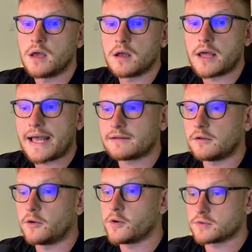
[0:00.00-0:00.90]
Add
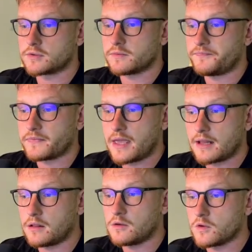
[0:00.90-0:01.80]
logos. Add
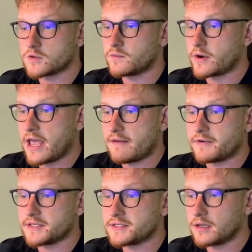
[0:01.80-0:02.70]
logos for every
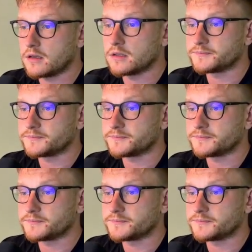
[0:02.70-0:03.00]
single